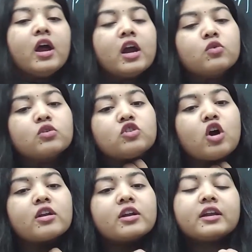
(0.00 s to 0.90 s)
it was
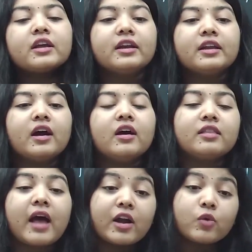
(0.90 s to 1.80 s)
not treating India
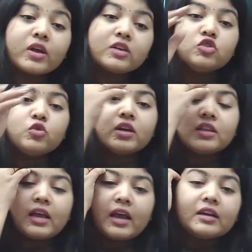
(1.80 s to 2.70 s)
that way during
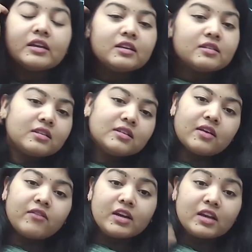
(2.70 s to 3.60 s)
the 80s, the
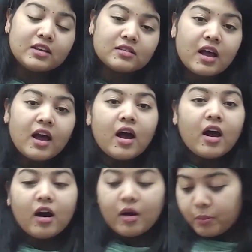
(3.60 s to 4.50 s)

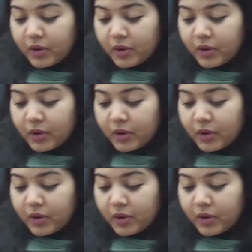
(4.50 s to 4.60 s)
70s.